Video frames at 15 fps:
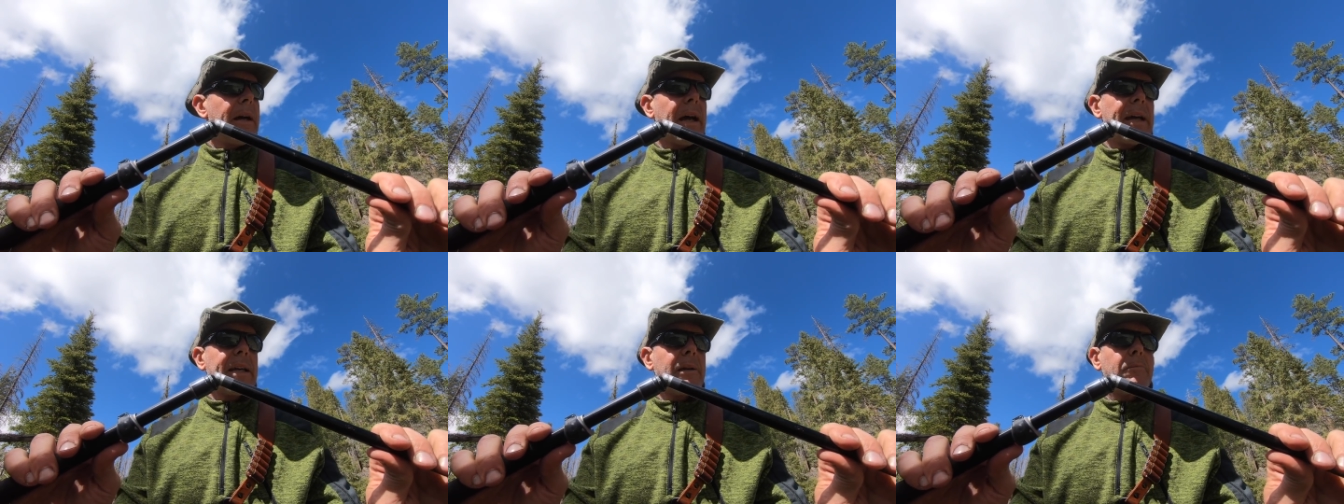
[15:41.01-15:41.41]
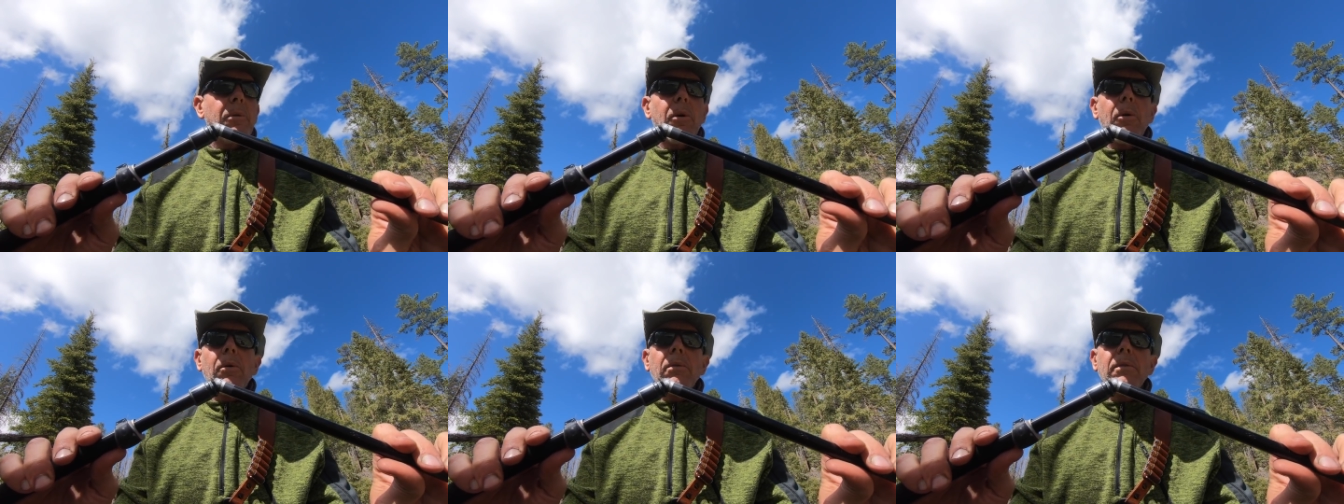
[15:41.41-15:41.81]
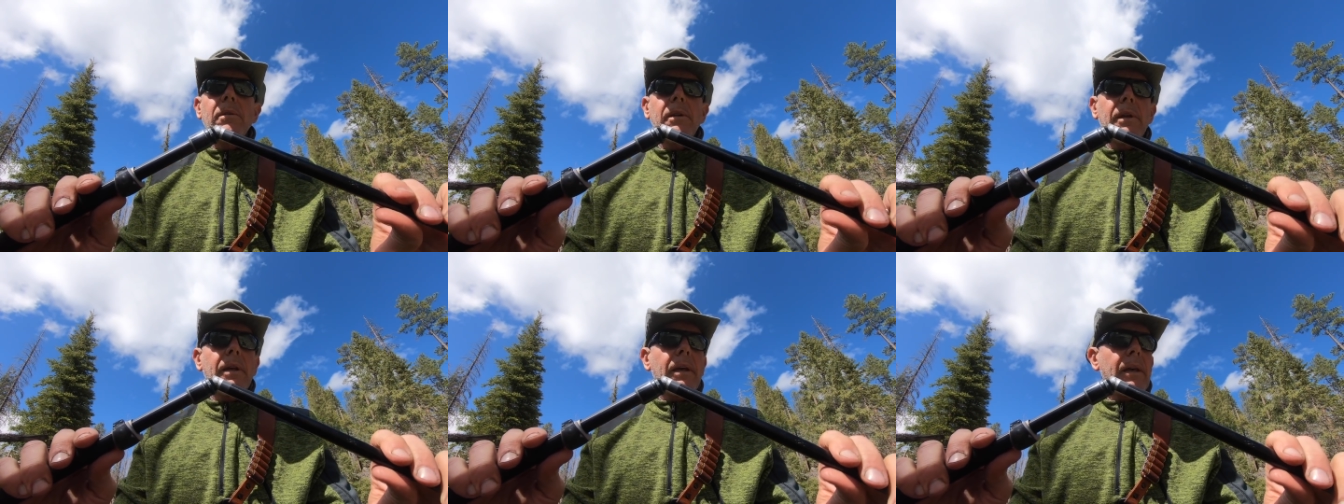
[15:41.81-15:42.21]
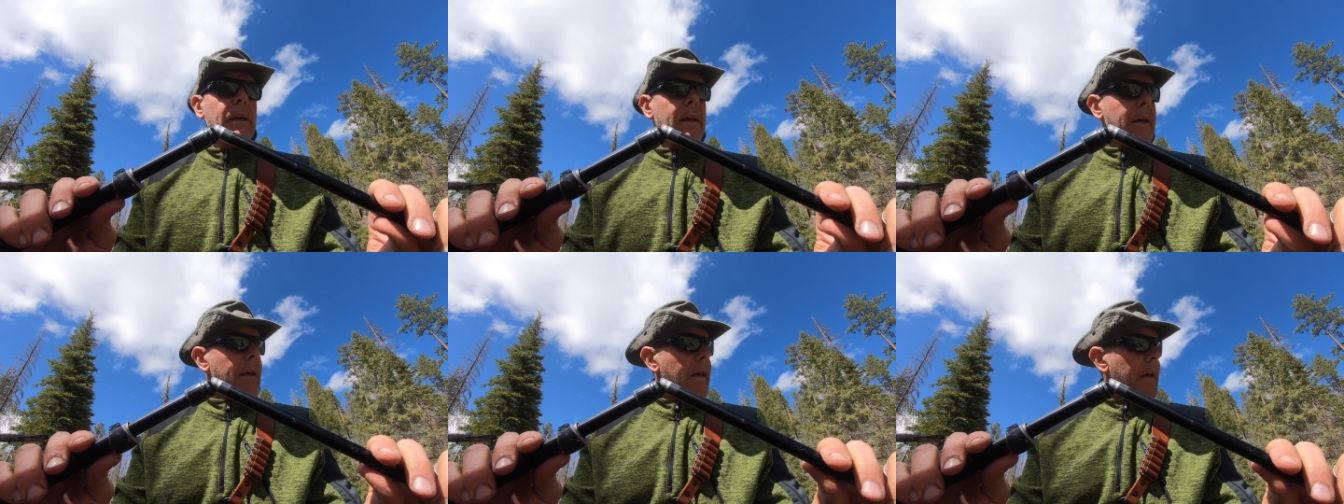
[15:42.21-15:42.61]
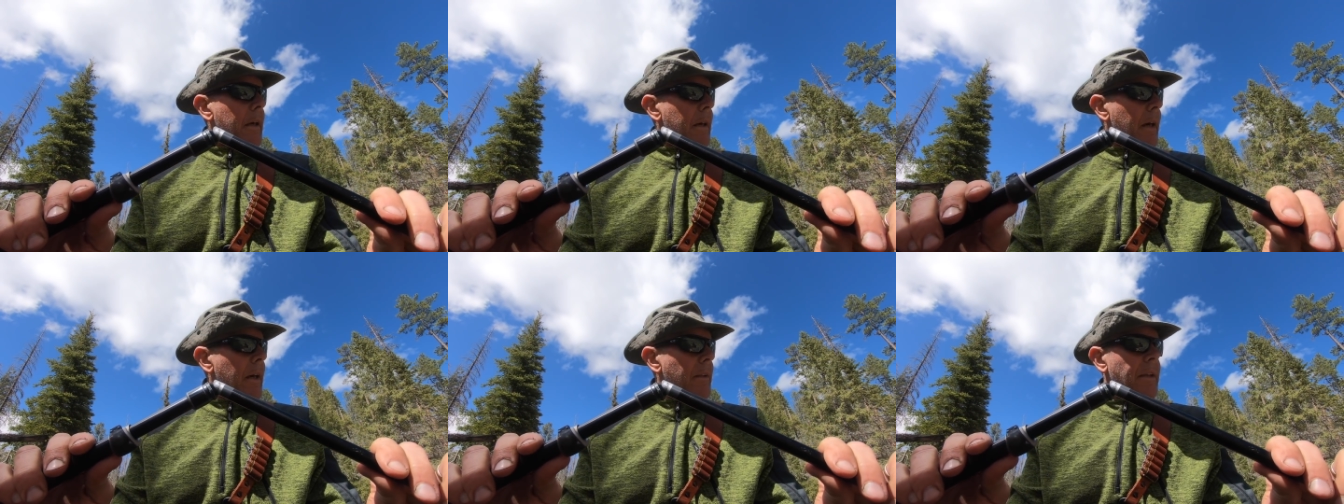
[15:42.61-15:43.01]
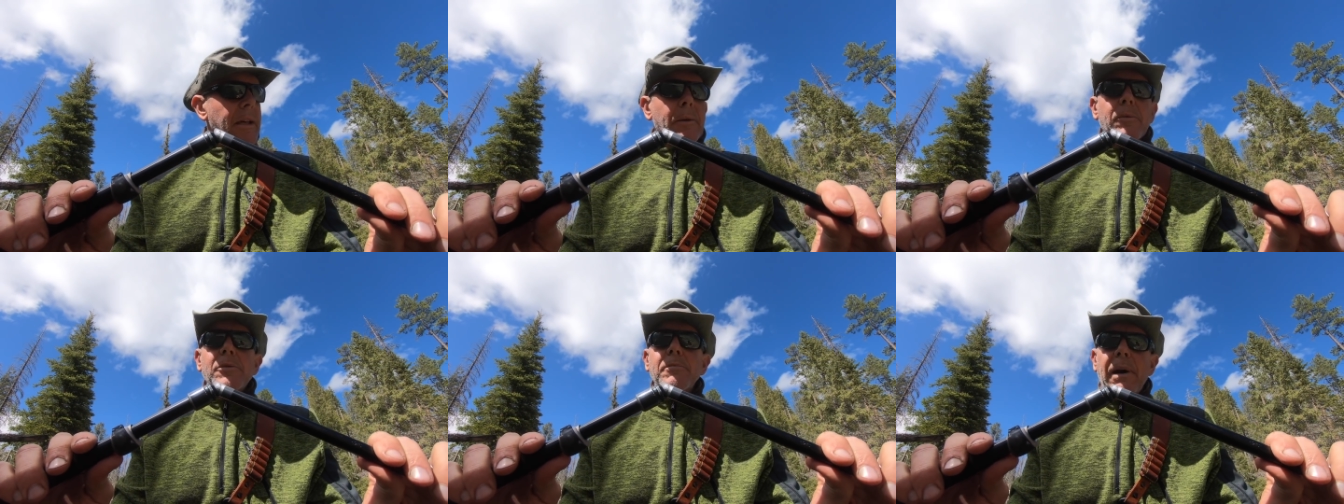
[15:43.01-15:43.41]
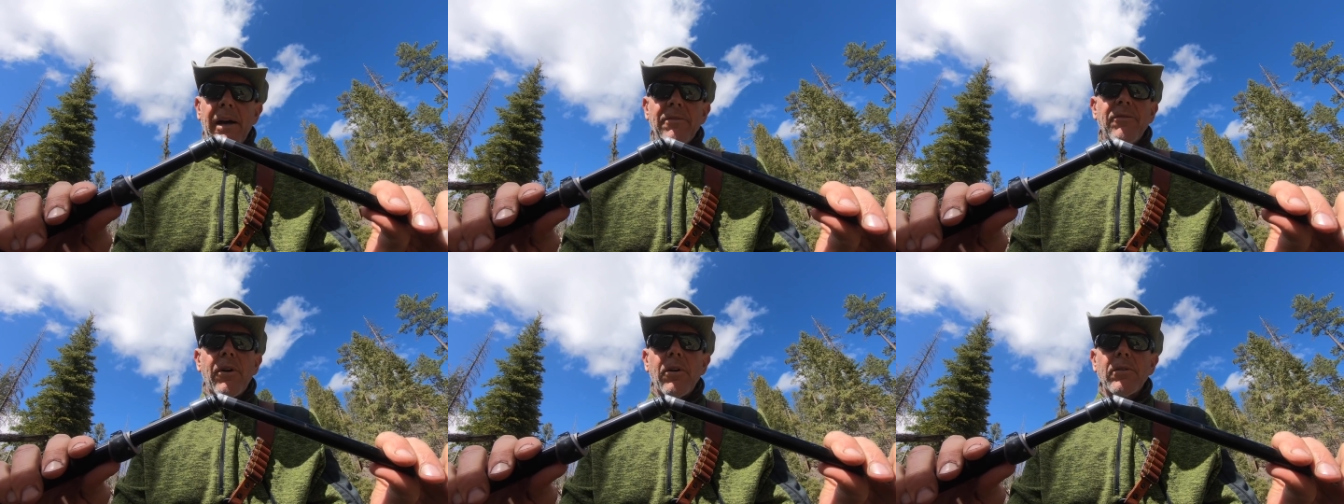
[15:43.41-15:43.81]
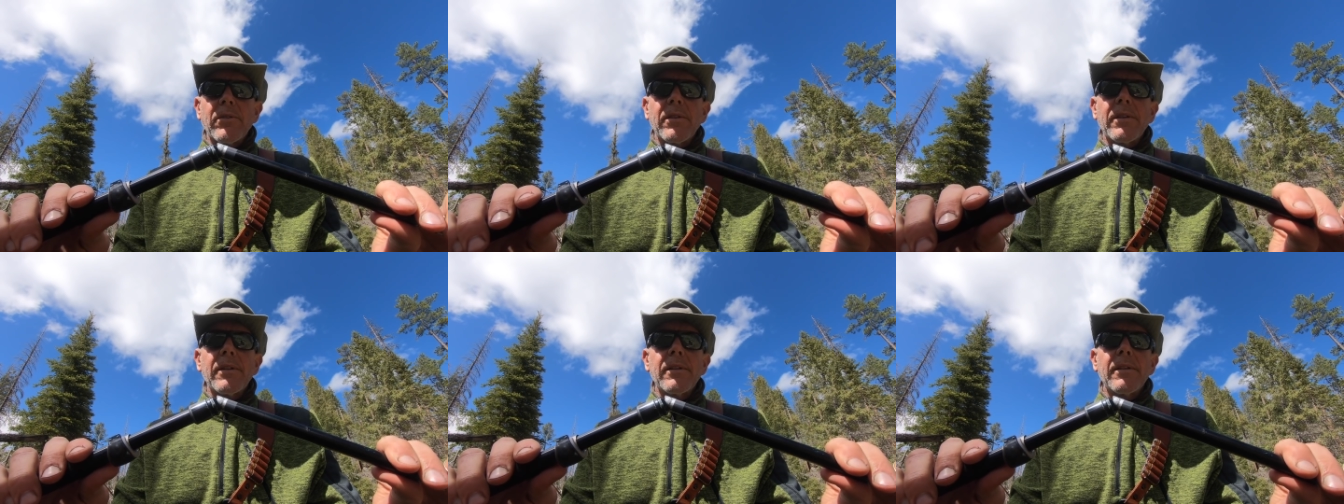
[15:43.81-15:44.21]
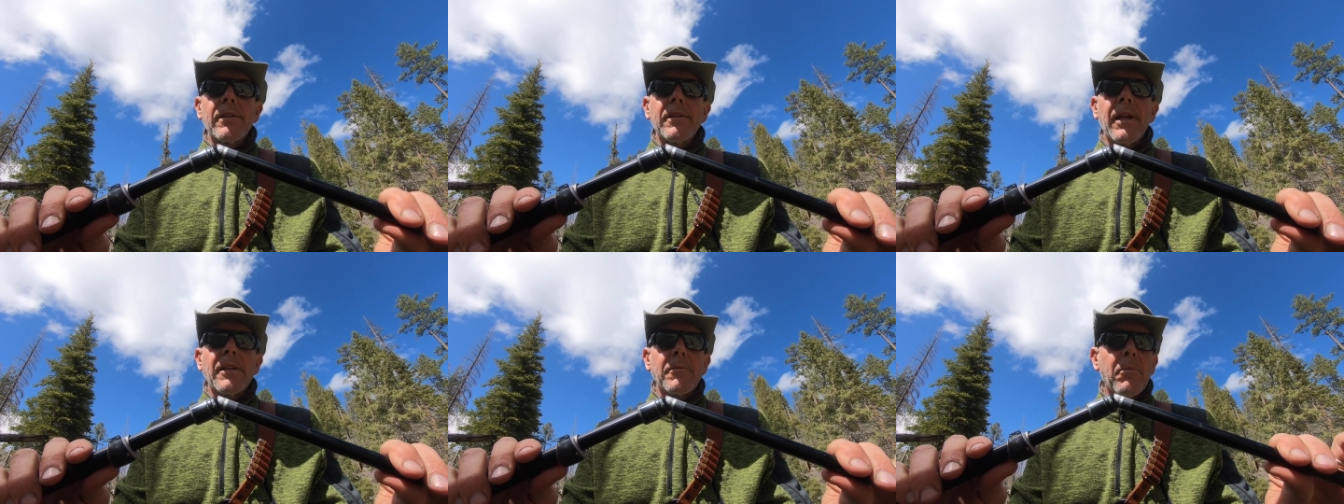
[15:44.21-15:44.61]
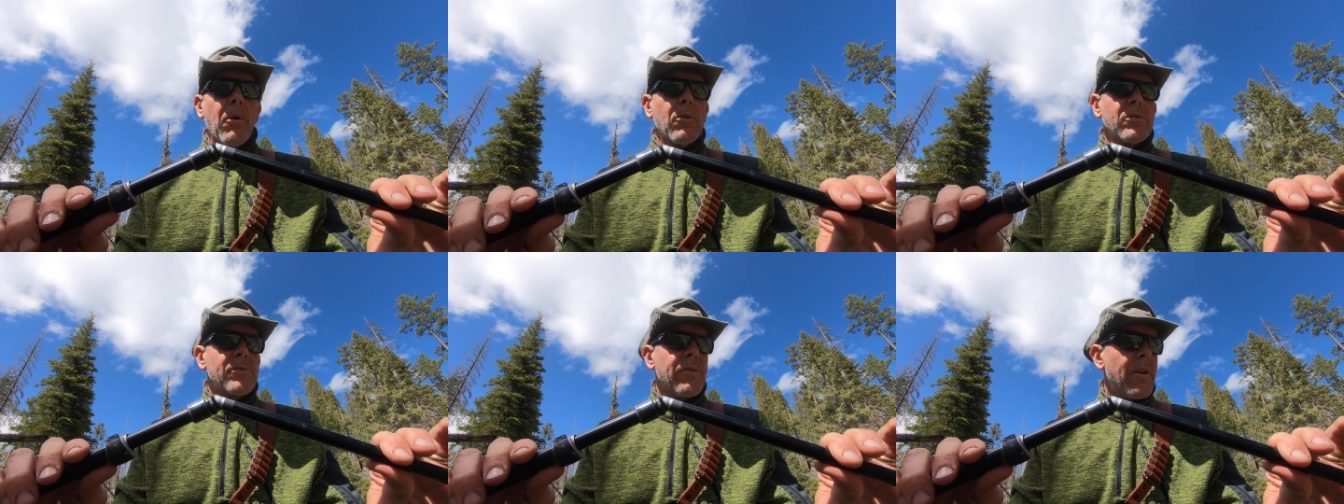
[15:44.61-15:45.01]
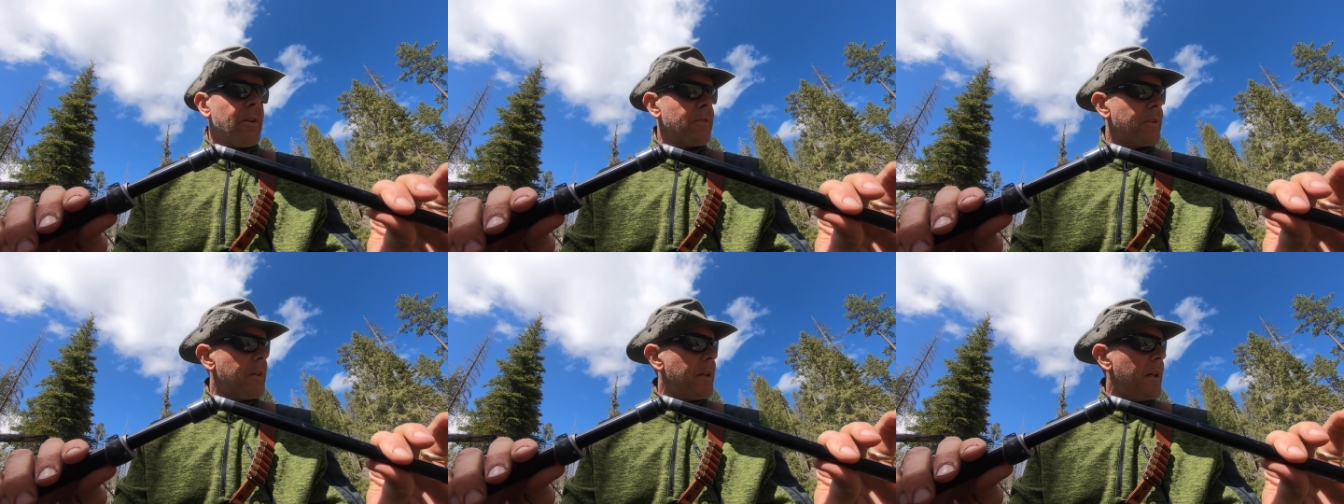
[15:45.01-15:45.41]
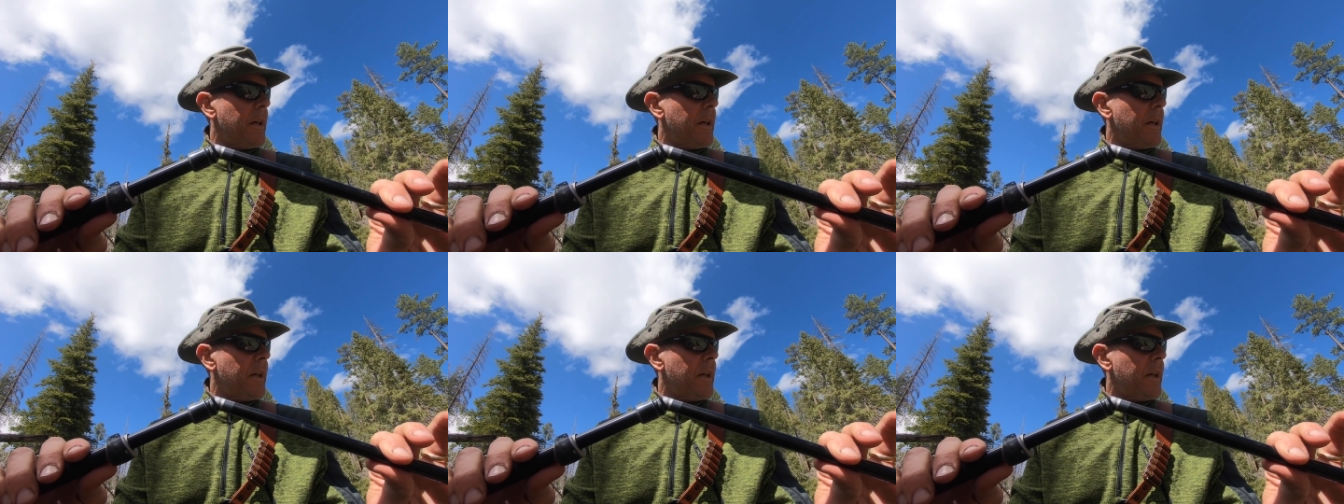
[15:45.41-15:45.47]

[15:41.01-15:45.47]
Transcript: hiking pole. I think it was my fault, not the pole's fault.